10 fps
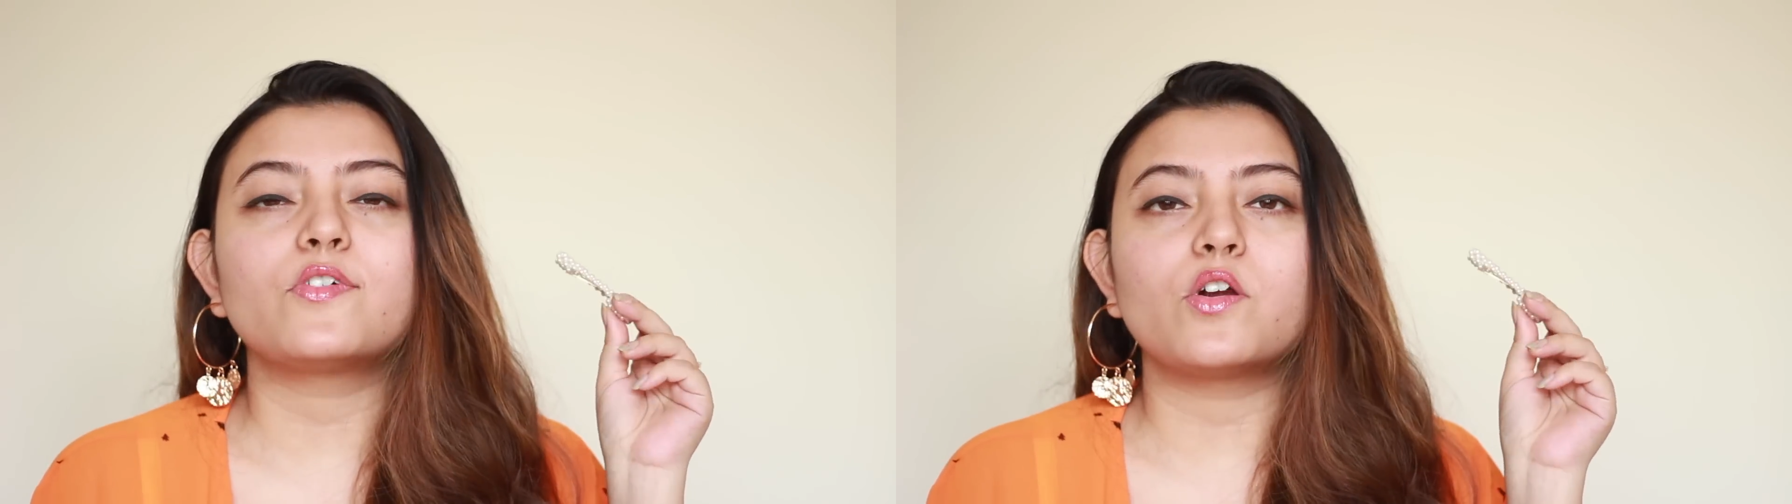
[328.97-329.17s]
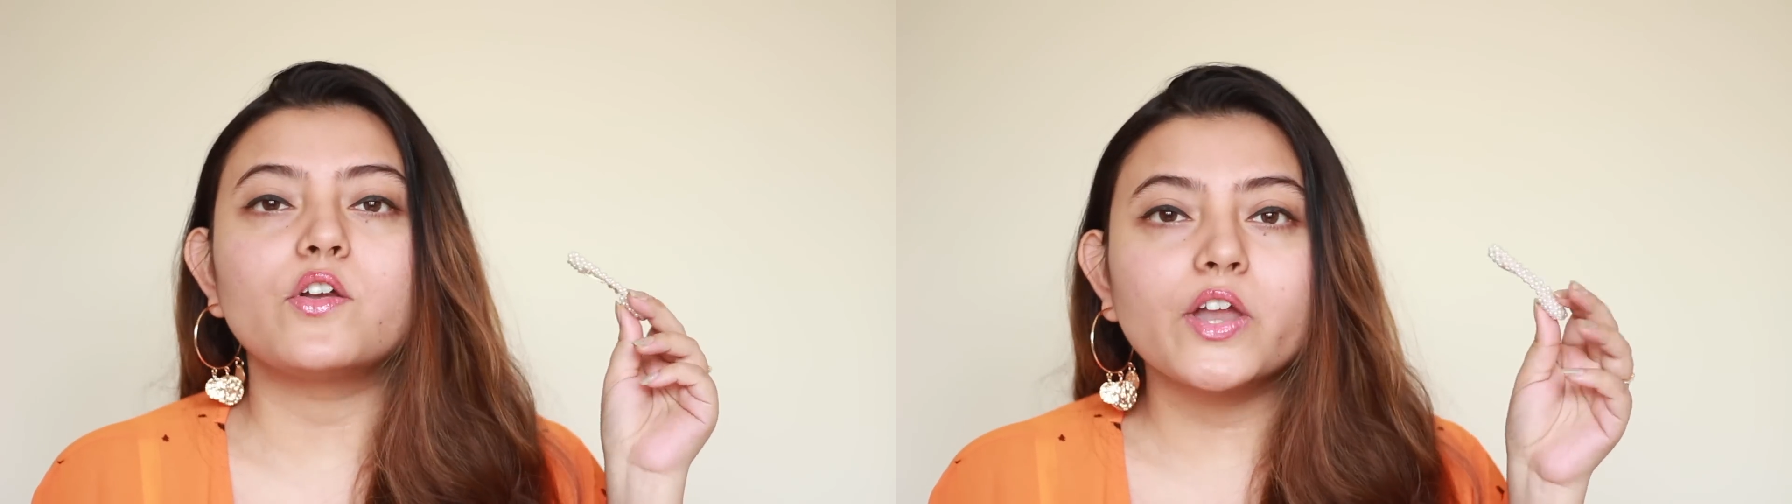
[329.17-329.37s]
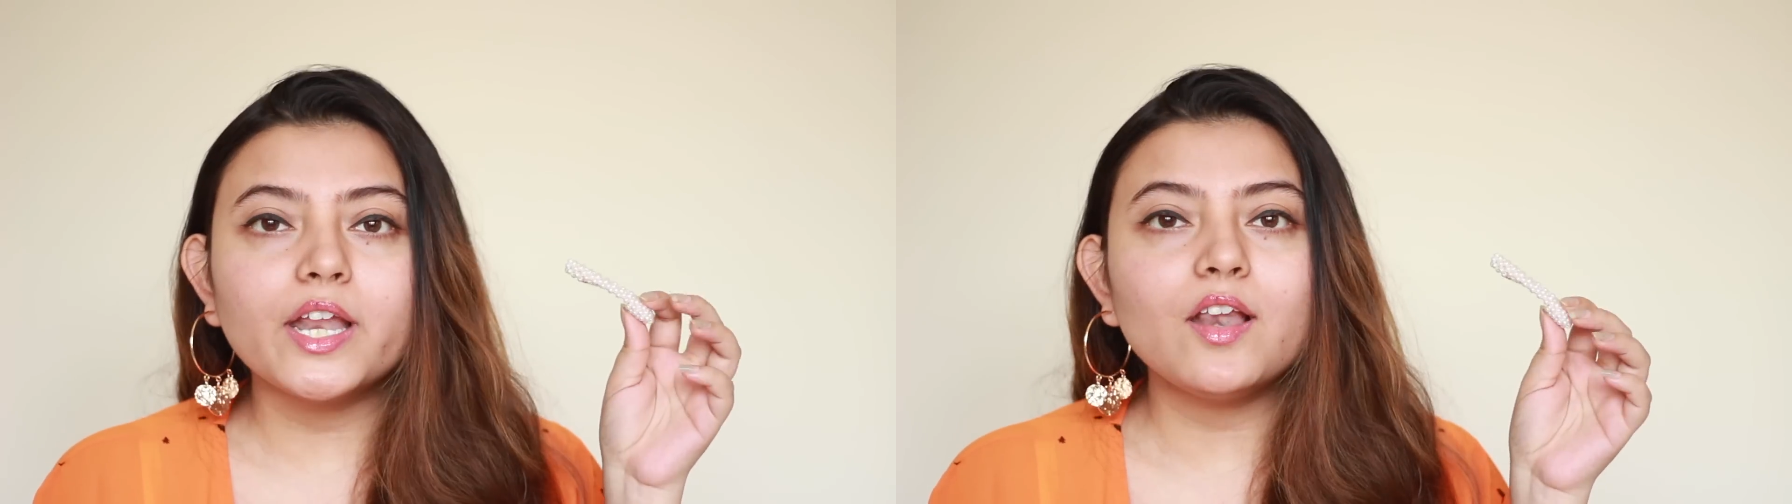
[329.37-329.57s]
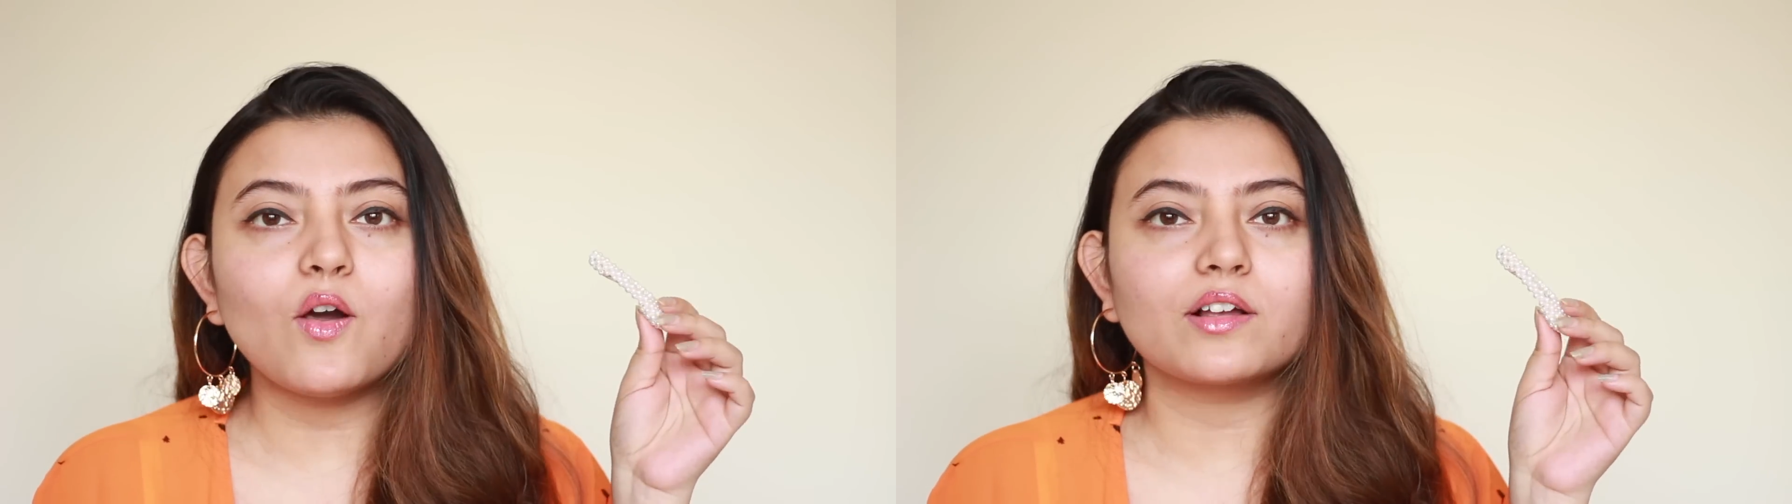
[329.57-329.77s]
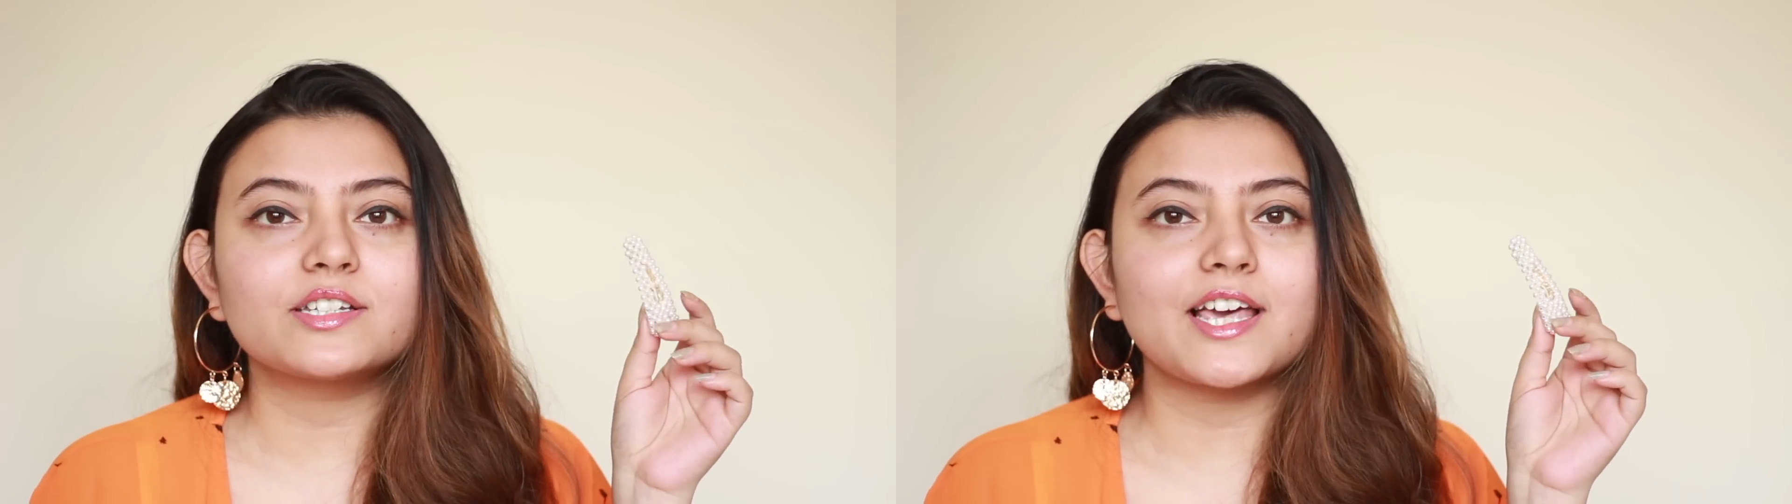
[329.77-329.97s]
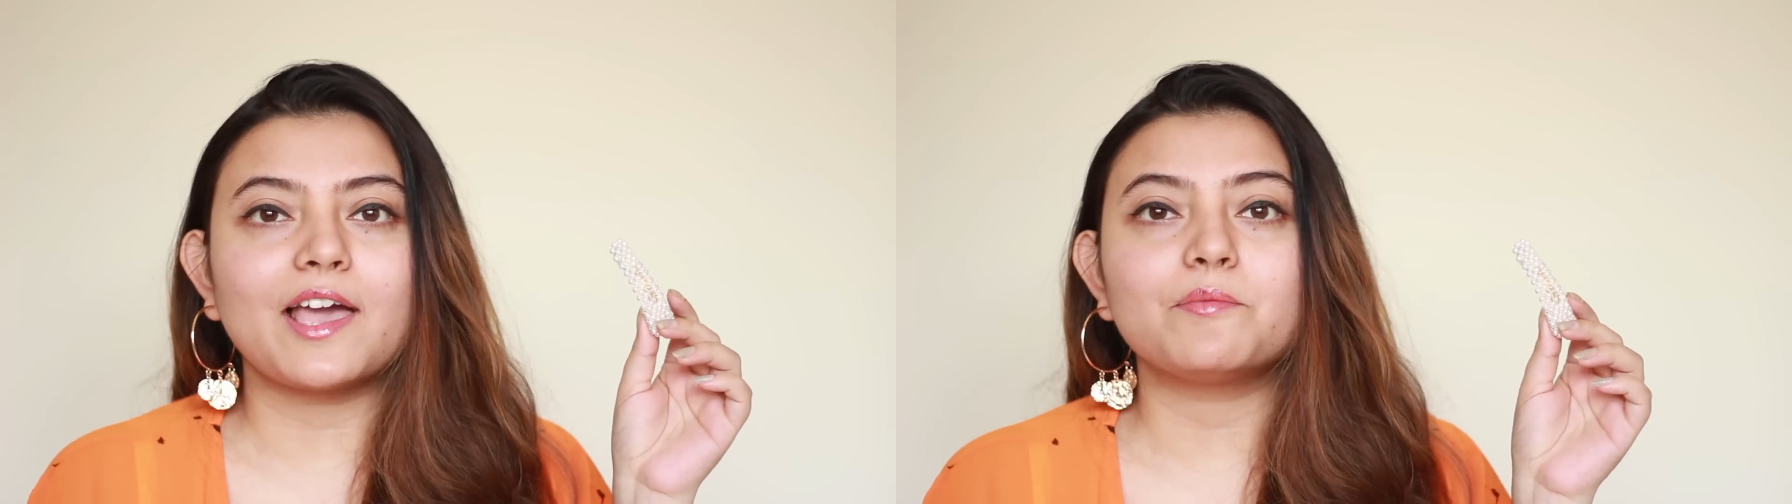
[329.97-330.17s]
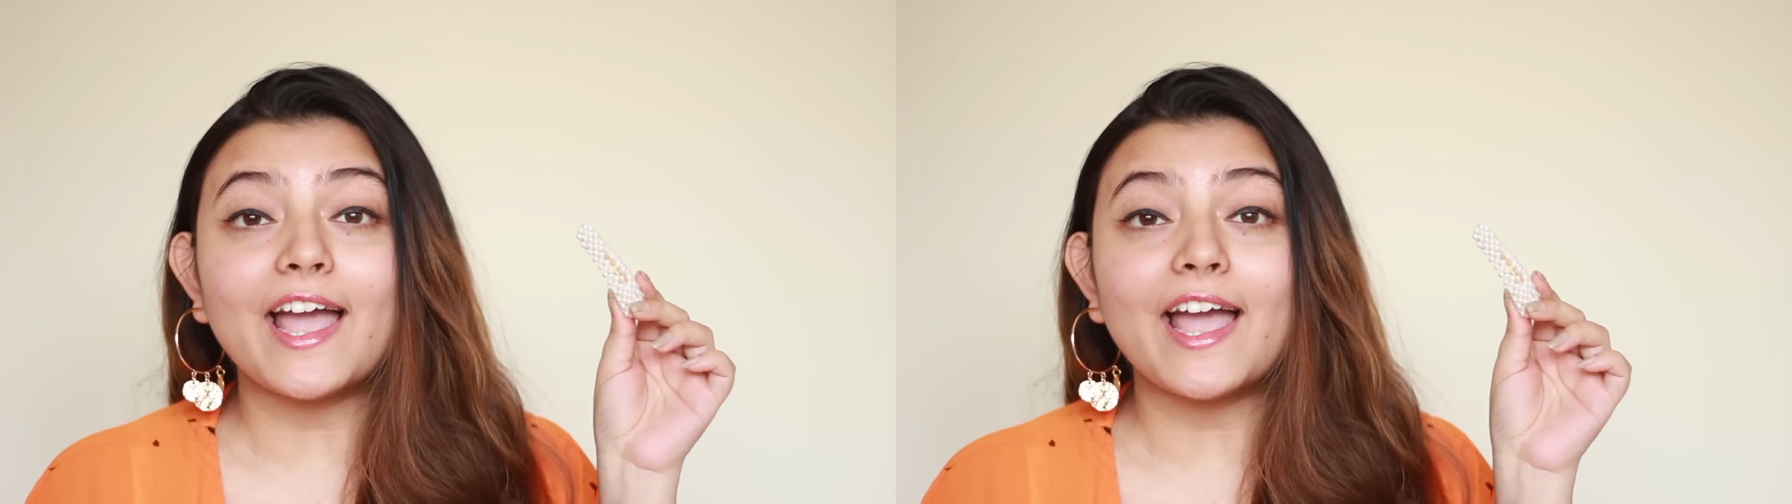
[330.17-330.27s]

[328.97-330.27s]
for a really long time